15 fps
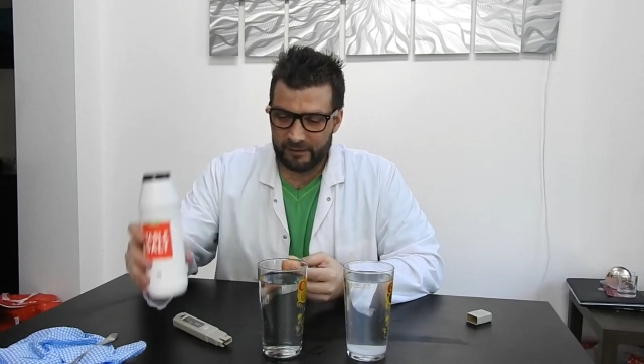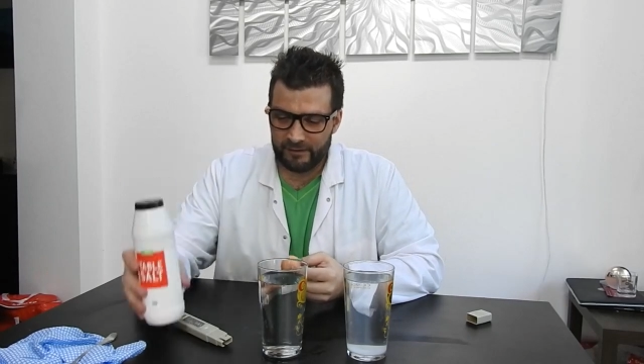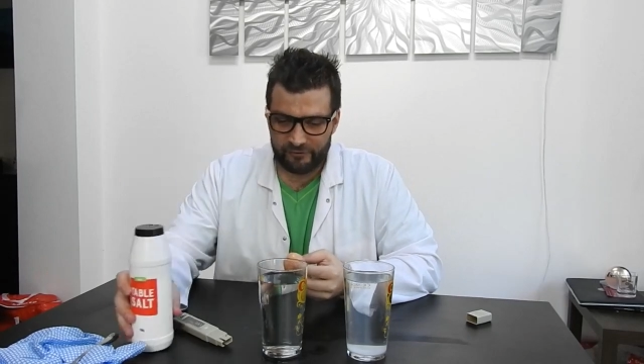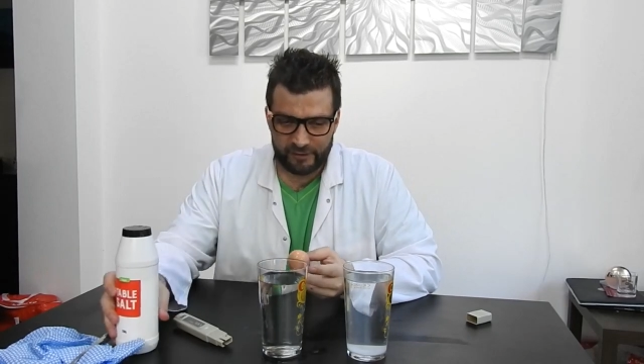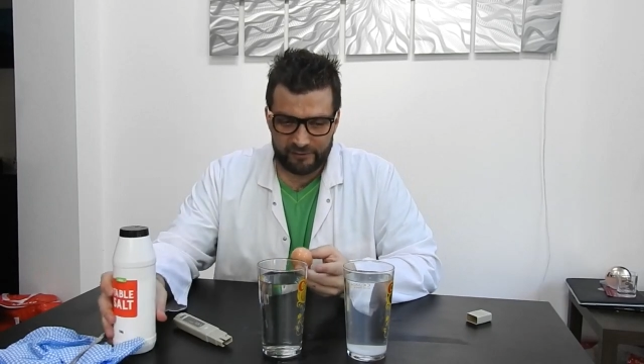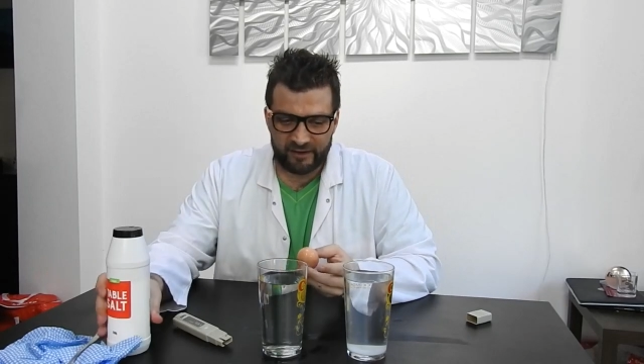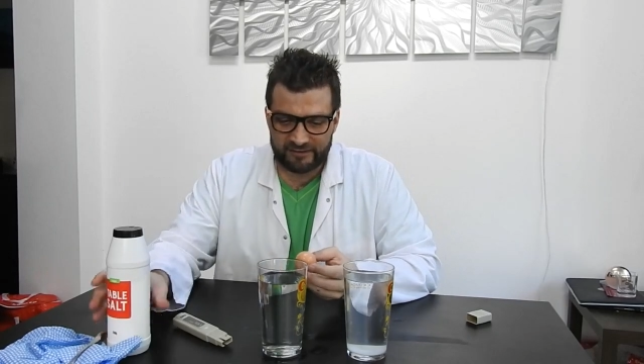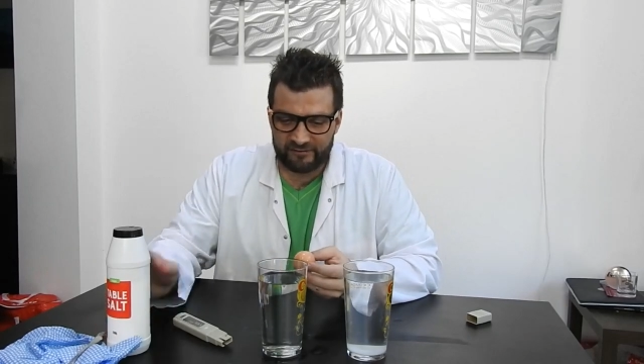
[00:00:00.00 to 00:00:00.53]

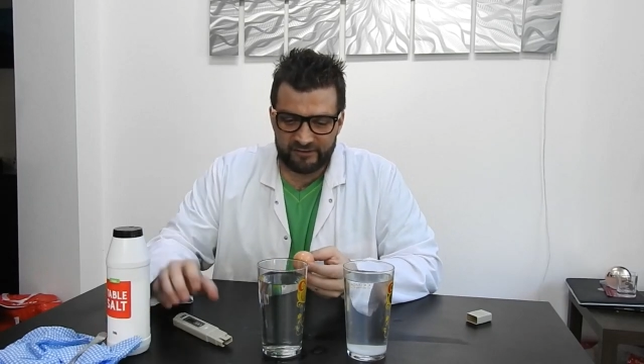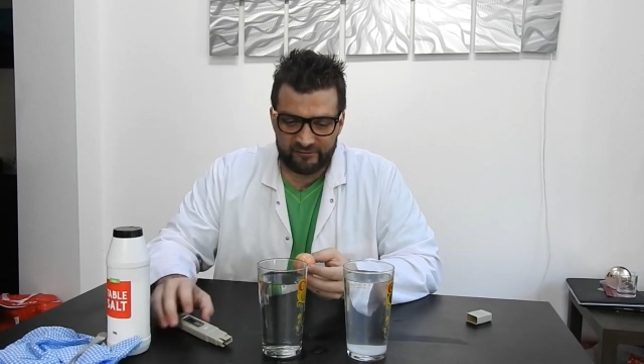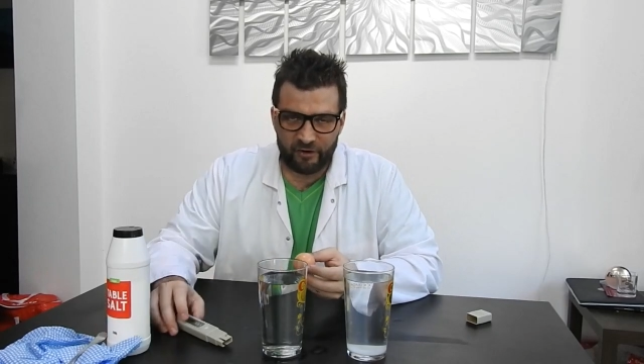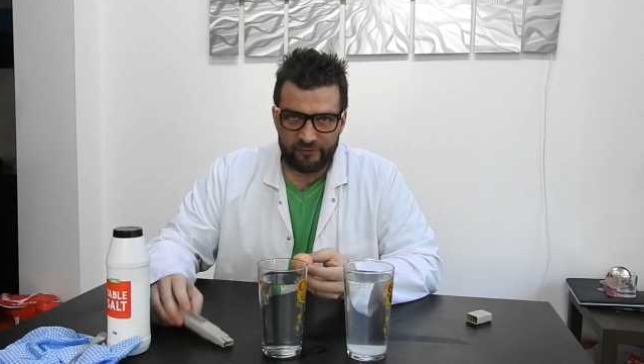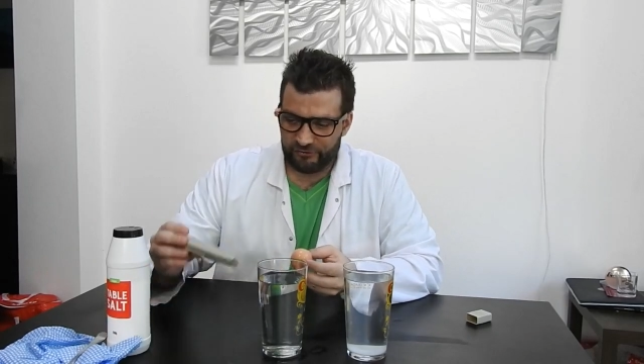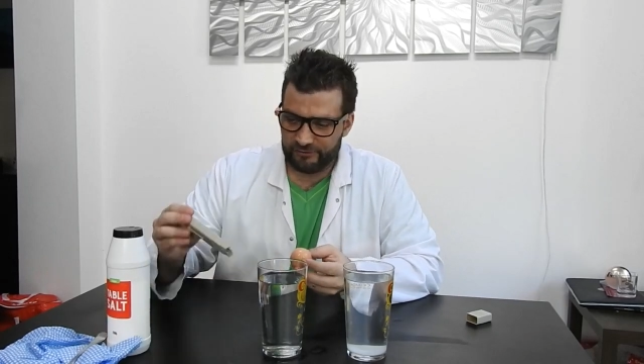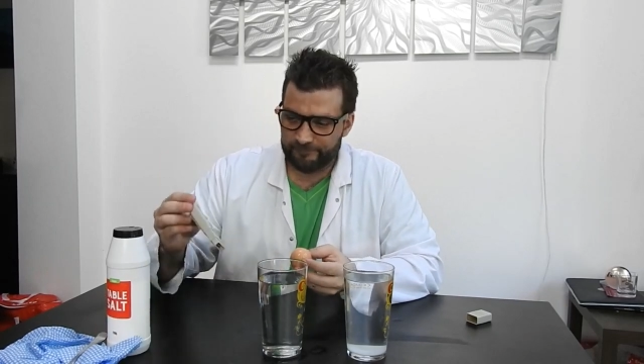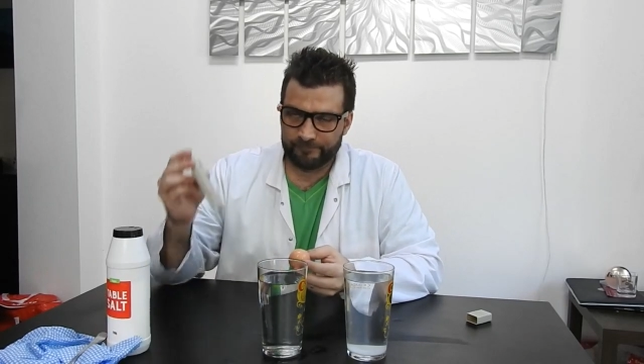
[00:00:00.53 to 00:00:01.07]
to give it a density
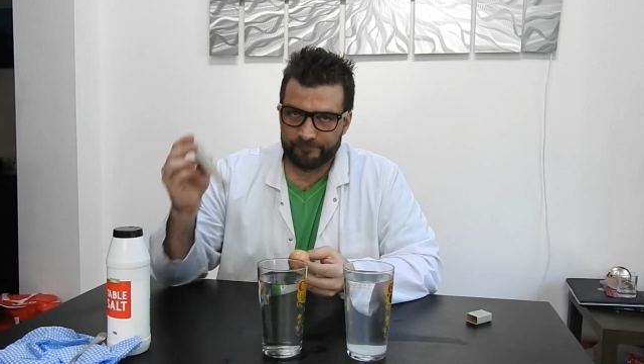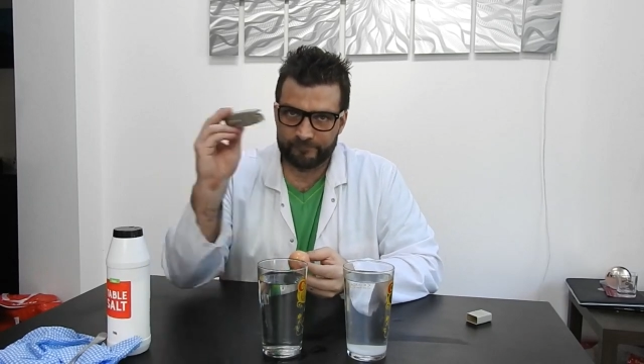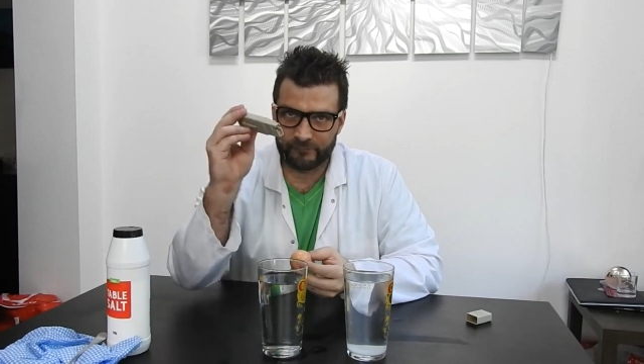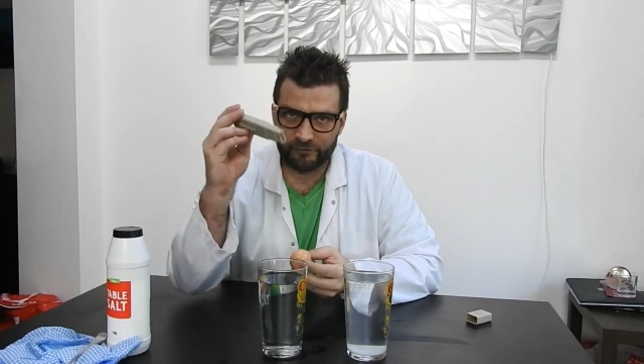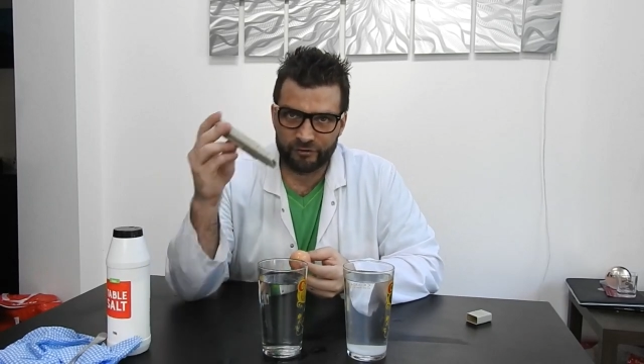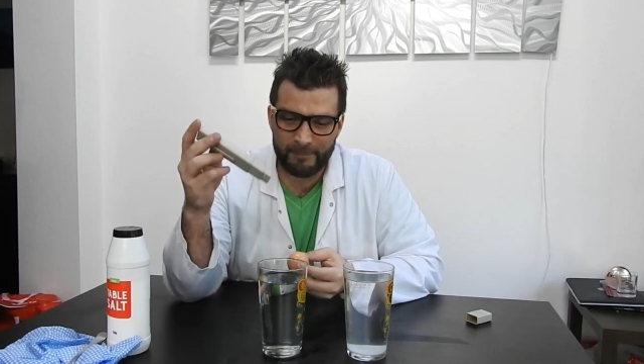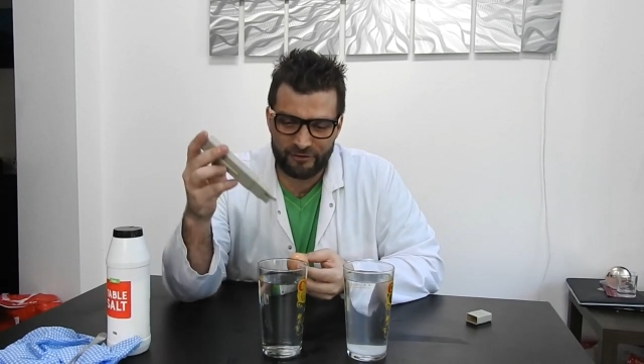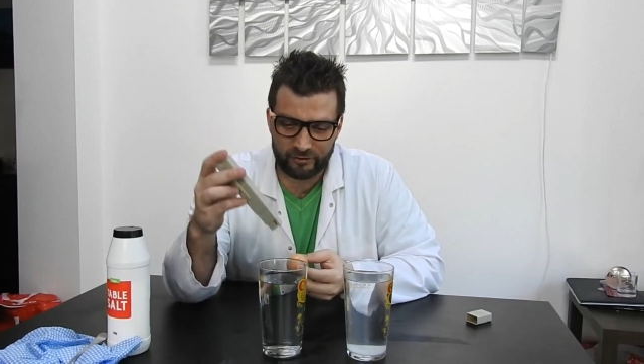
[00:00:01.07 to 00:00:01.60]
variation.
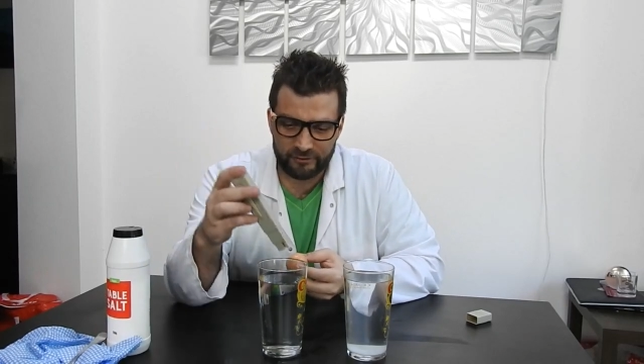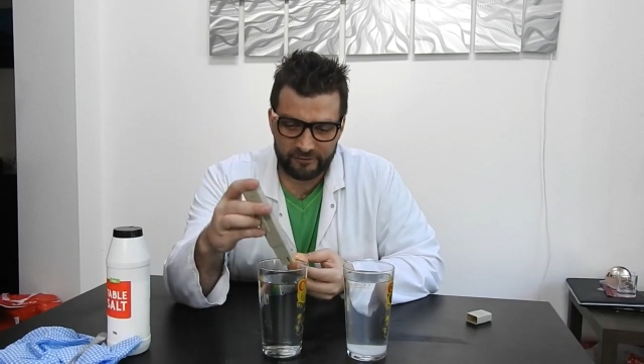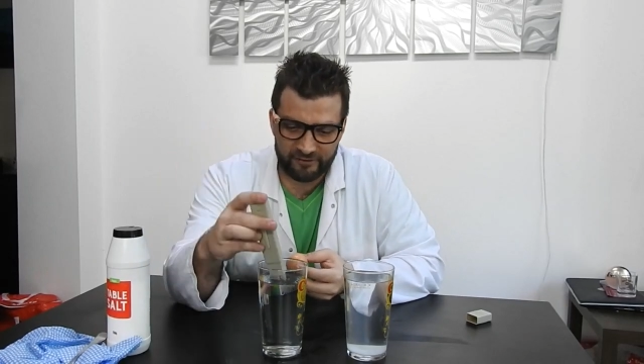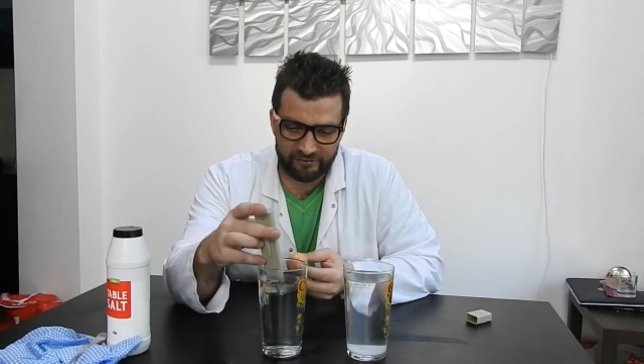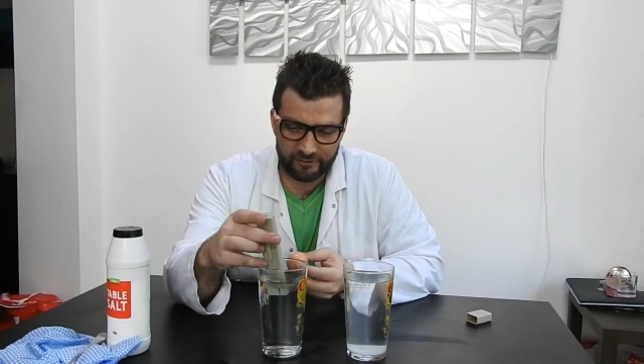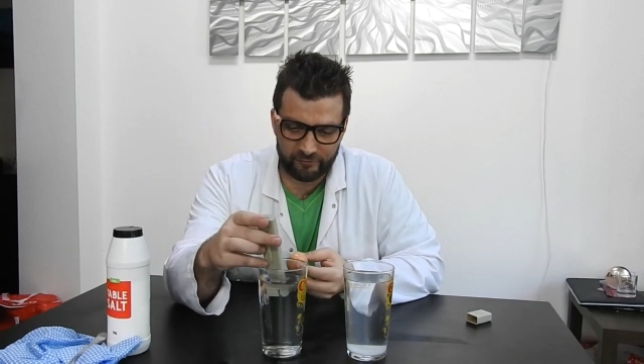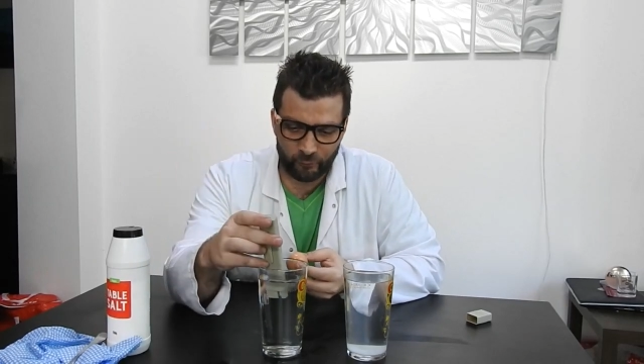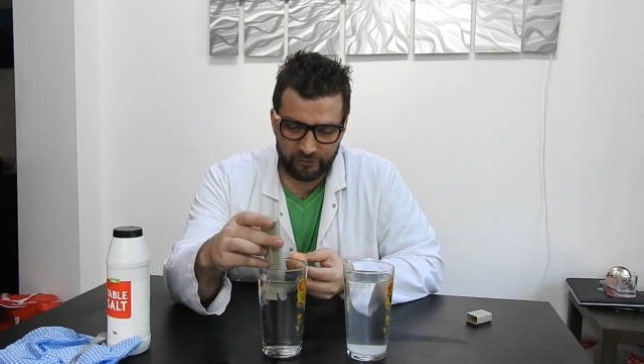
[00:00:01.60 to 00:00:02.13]
So we measure the
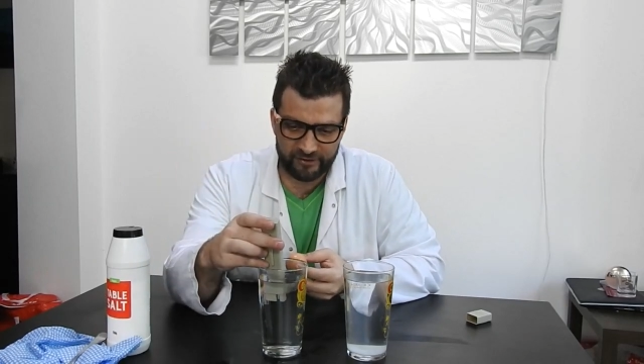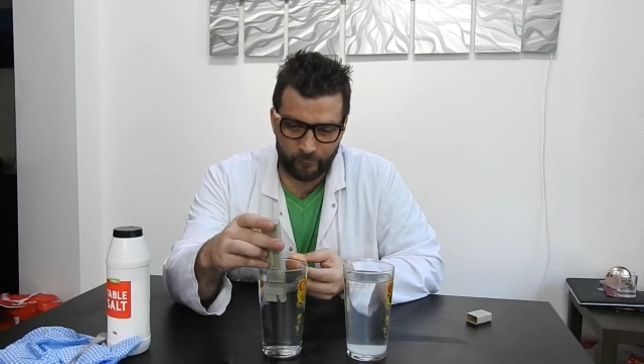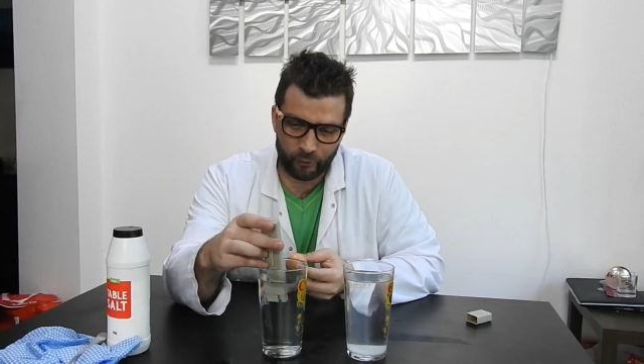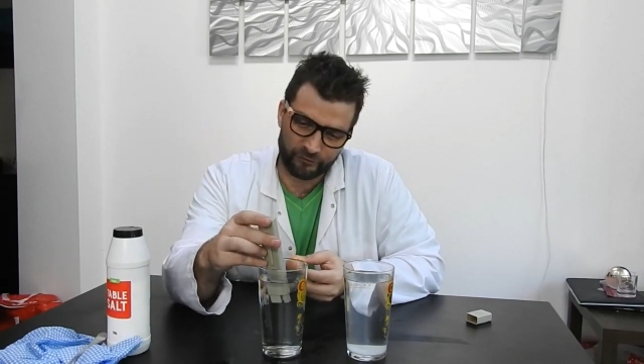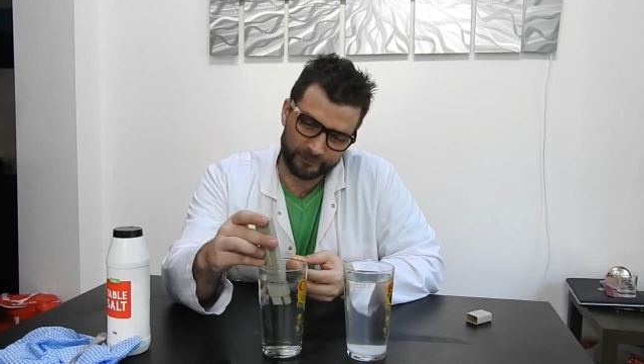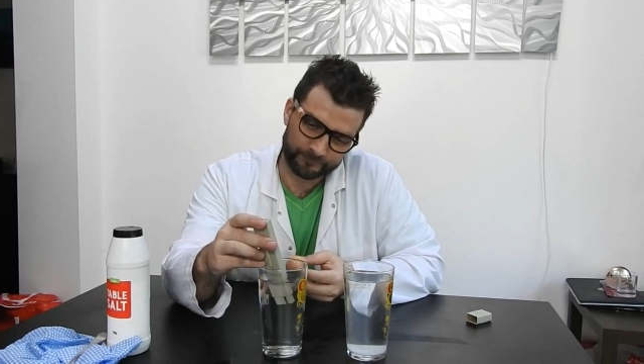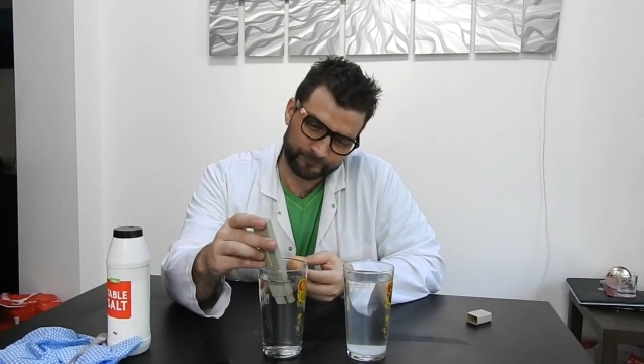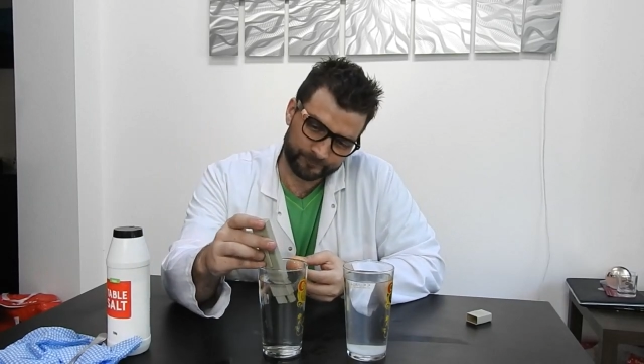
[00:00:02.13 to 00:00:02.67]
density of the tap
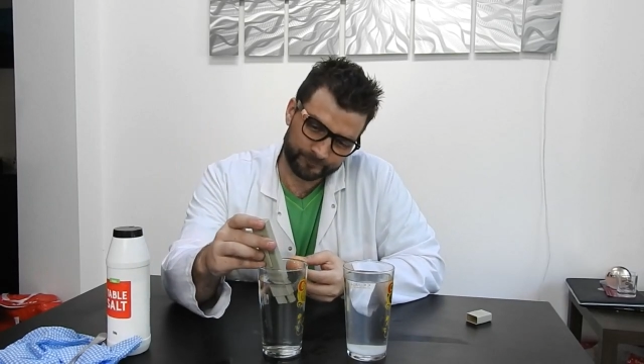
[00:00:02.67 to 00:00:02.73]
water.